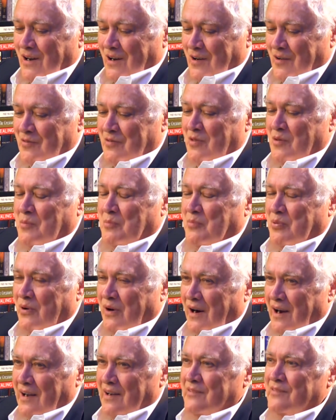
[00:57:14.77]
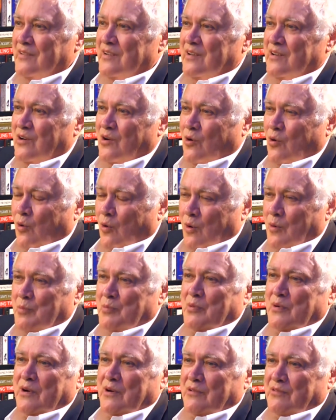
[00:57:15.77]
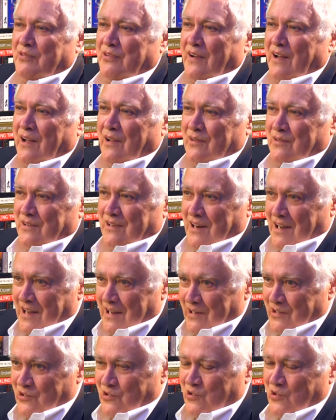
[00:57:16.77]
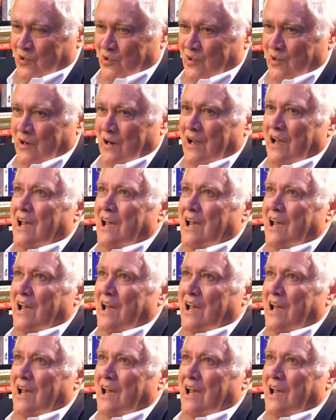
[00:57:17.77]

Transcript: of the private corporate foundation,